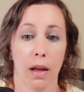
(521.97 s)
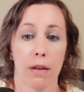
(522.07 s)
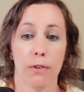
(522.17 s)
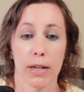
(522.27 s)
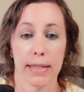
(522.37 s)

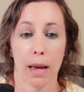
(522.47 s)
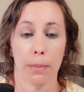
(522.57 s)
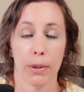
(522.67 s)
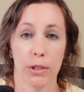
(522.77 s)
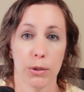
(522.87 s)
For
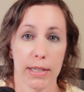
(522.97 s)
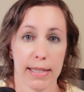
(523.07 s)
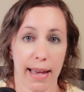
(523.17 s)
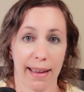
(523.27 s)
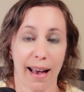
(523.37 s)
example, you could
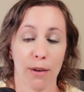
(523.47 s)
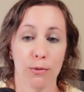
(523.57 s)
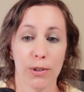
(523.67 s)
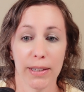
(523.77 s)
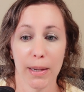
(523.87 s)
say, I
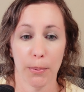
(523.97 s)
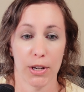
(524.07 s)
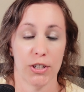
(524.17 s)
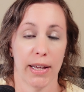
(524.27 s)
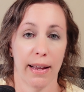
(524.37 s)
really
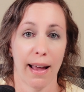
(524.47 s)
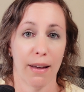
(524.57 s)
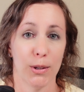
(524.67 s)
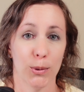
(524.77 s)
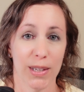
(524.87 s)
appreciate
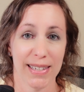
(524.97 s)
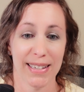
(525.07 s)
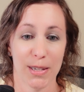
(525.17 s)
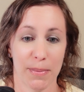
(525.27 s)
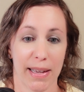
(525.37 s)
how you
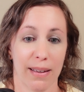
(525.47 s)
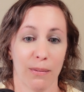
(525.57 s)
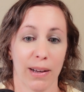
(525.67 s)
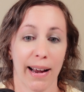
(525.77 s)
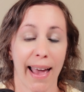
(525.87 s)
listened to me
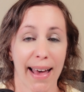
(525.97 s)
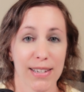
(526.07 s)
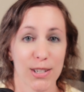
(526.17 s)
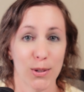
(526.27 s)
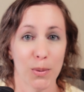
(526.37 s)
when I
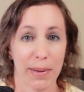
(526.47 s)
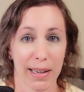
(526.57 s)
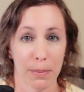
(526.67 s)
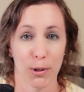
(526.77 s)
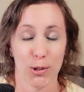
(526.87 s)
asked you to
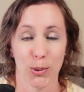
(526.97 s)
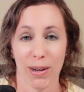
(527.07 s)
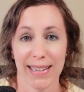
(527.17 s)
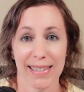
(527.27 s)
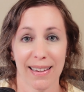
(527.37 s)
pick up your
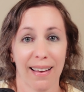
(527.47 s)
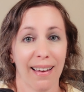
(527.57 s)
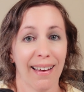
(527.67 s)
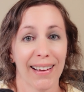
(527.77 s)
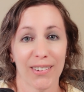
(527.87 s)
toys.
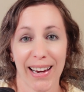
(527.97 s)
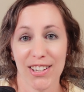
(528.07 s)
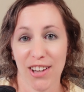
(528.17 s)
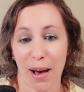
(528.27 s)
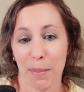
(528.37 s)

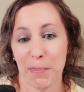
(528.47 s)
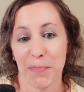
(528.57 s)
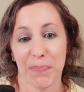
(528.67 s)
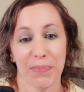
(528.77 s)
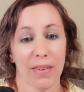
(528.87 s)
Great job.
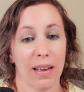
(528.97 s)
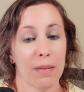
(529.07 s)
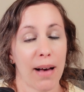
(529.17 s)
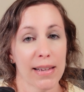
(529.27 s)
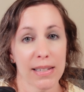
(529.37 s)

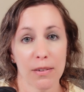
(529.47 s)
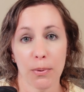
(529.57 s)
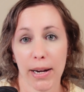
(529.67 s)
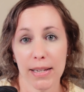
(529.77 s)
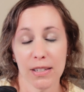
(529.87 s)
Positive
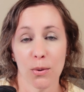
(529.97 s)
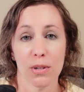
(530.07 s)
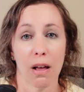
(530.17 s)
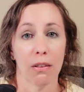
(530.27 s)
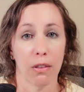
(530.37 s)
praise
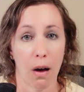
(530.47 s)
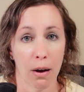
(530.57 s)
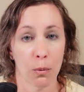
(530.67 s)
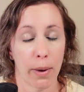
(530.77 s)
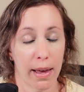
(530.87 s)
goes a
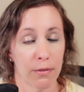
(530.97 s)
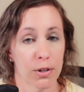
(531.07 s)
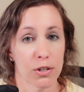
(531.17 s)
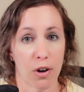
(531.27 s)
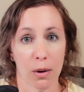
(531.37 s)
long way
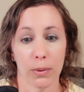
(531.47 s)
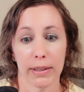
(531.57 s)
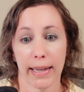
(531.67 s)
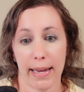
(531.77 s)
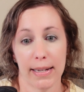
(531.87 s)
for
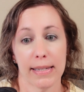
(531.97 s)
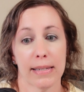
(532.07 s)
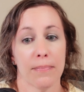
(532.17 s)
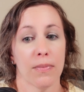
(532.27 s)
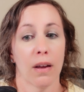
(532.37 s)
strong-willed
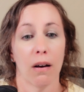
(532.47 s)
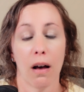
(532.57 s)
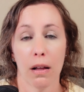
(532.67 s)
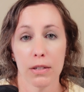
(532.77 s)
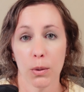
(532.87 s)
kids.
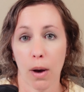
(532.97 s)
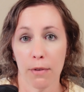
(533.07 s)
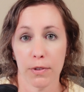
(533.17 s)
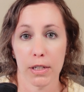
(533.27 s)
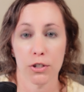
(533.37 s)
All too
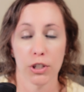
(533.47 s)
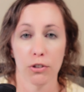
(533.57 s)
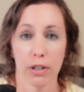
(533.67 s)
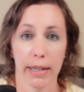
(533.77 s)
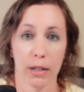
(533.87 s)
often,
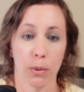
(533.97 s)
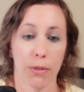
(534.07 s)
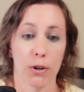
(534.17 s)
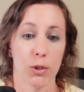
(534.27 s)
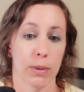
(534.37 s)
children hear
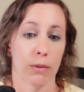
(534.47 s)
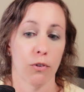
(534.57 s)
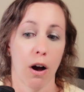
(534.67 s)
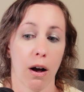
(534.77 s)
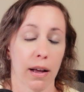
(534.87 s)
what they're doing
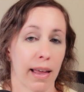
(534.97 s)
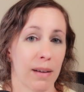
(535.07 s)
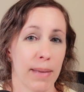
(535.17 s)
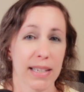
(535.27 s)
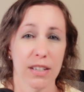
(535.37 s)
wrong, and
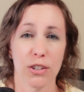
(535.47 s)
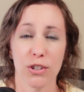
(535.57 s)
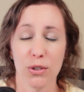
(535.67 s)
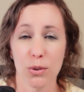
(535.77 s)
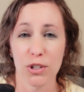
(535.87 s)
it makes a
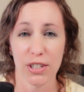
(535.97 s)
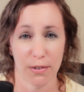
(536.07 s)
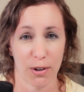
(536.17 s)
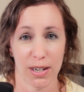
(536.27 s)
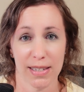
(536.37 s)
huge
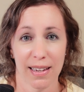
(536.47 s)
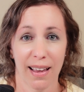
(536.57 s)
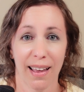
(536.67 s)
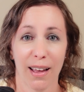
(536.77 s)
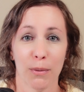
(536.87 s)
difference
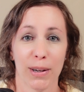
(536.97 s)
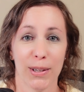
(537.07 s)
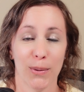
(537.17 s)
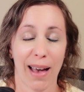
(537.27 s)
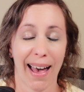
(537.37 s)
when
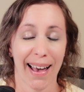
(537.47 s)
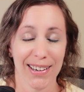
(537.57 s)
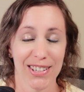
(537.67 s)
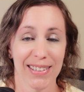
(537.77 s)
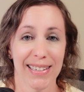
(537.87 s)
you
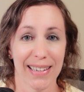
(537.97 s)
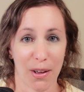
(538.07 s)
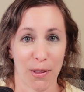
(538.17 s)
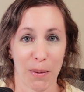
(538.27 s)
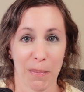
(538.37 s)
actually
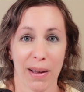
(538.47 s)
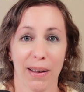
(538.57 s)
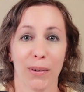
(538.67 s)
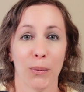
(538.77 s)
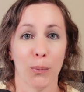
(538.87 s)
tell them
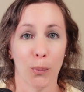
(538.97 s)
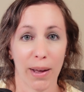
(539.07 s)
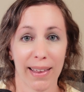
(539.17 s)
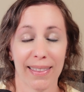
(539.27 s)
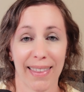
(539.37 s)

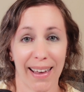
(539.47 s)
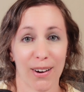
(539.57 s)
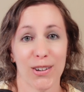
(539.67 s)
what they are